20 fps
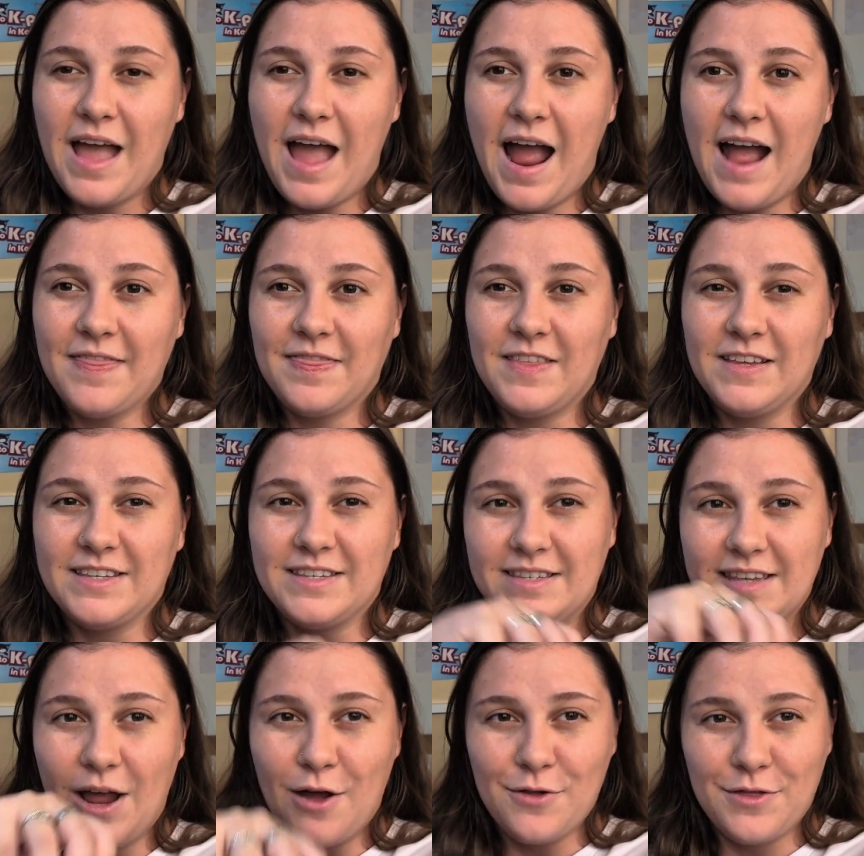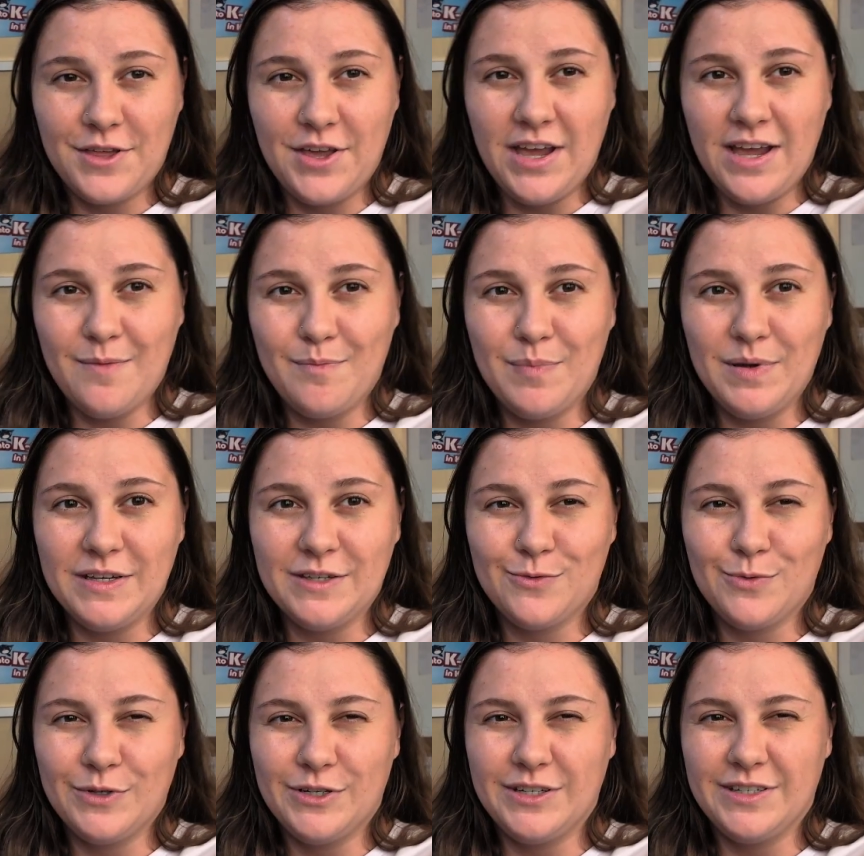at the South
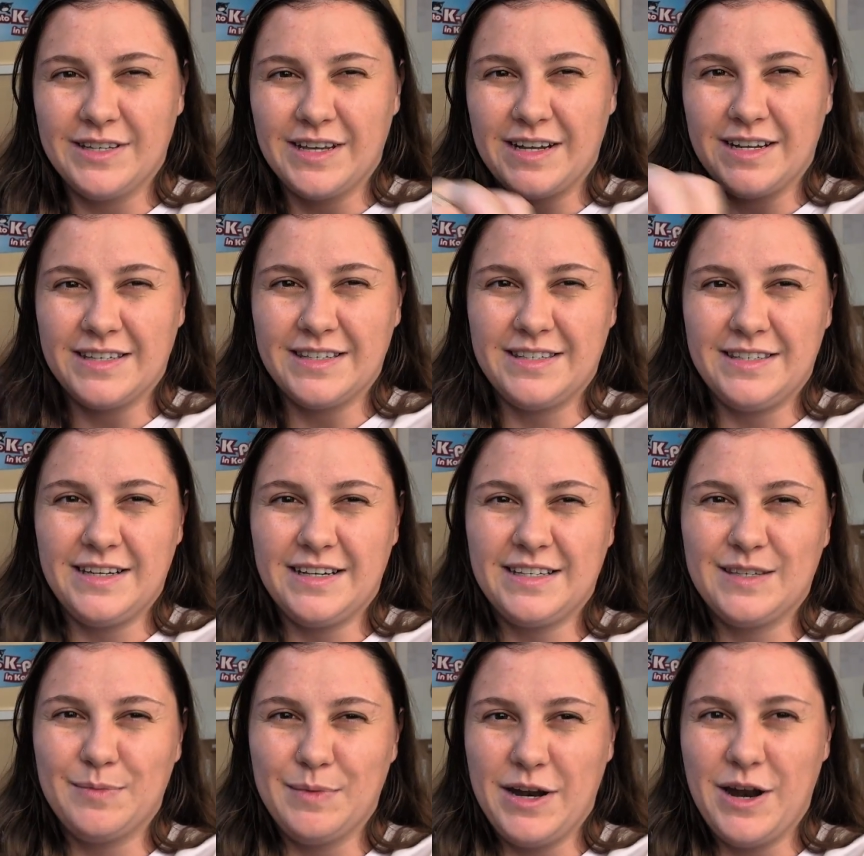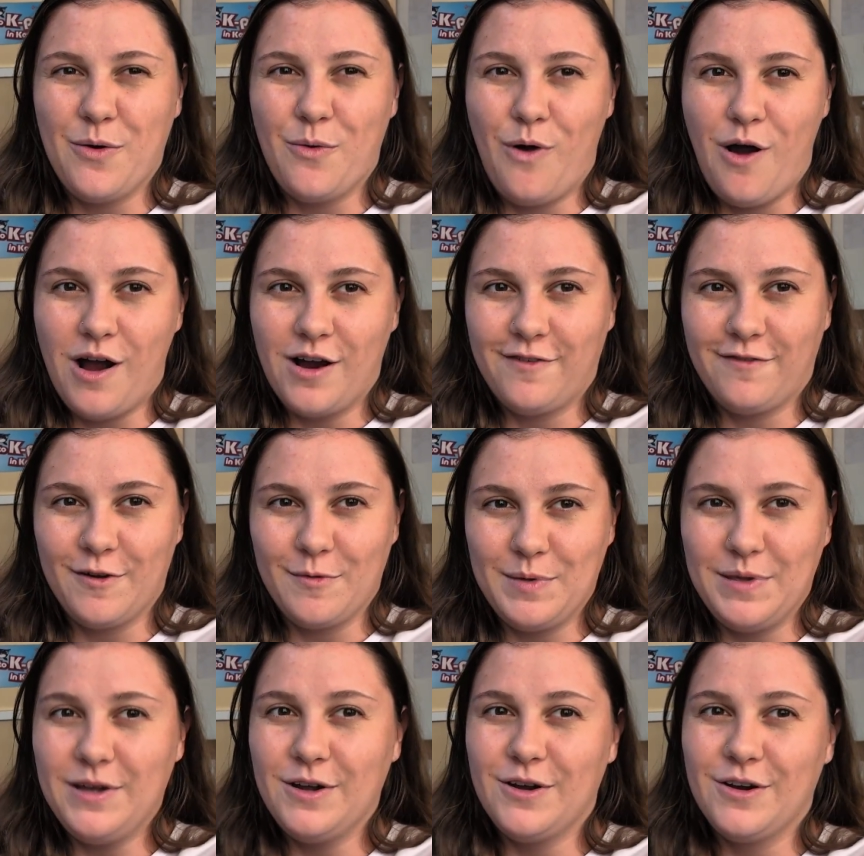Campus, which is like a 6-minute walk
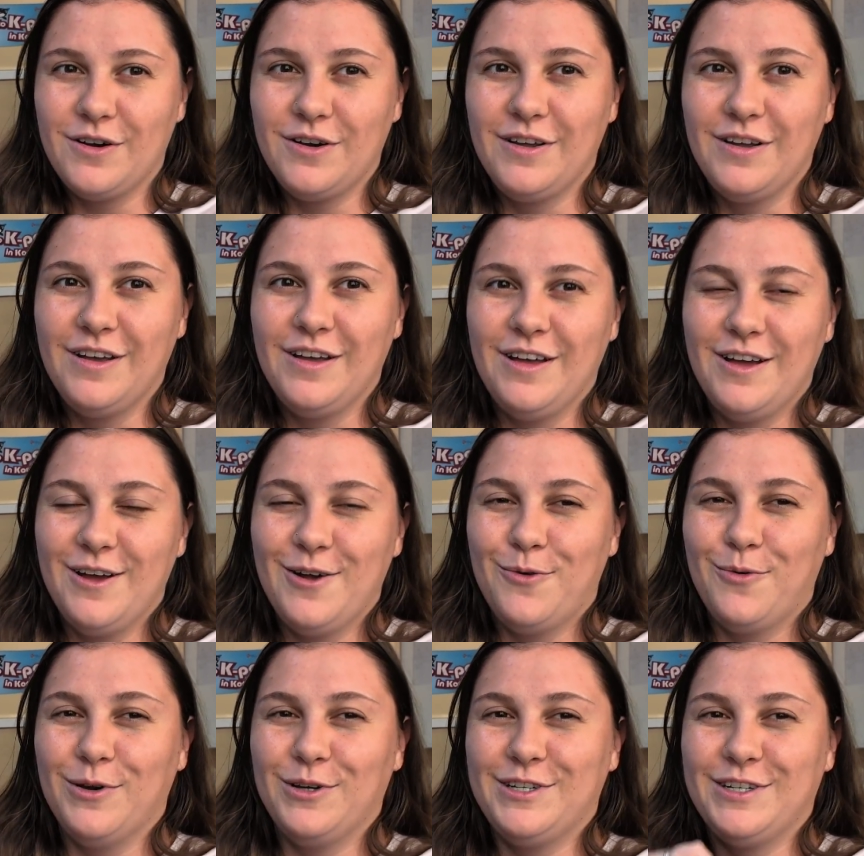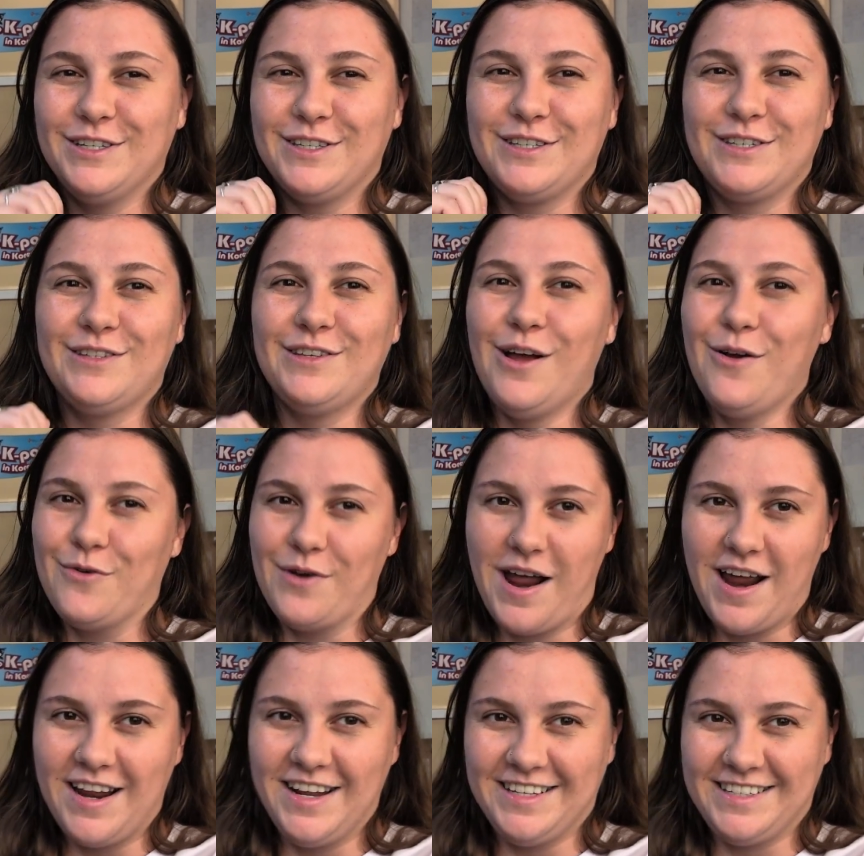from here, which is so
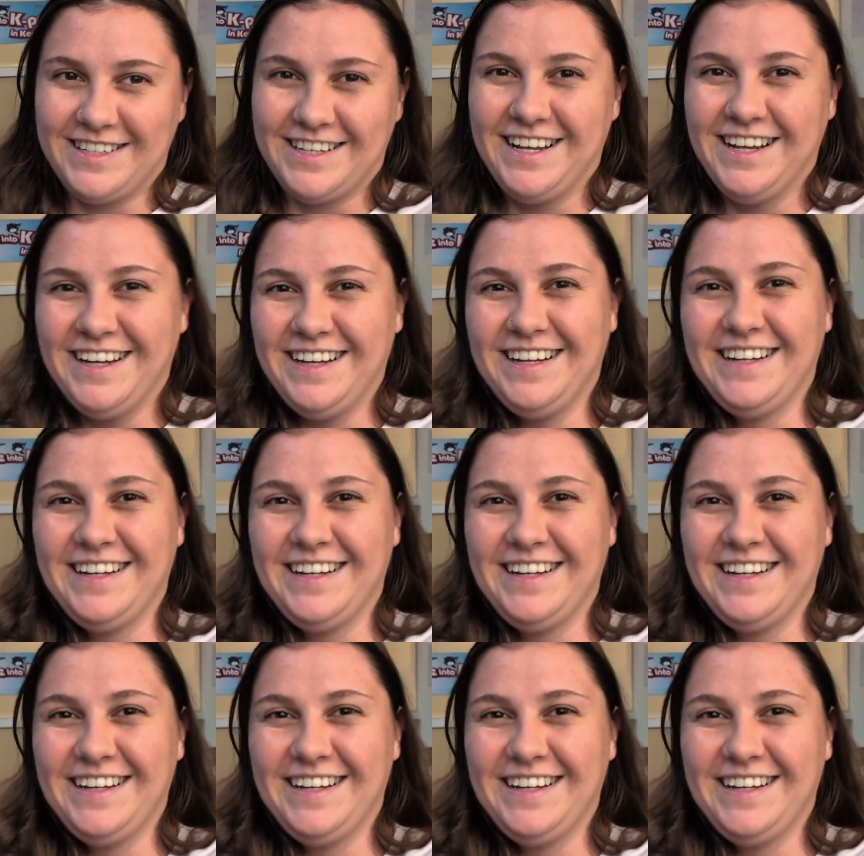nice.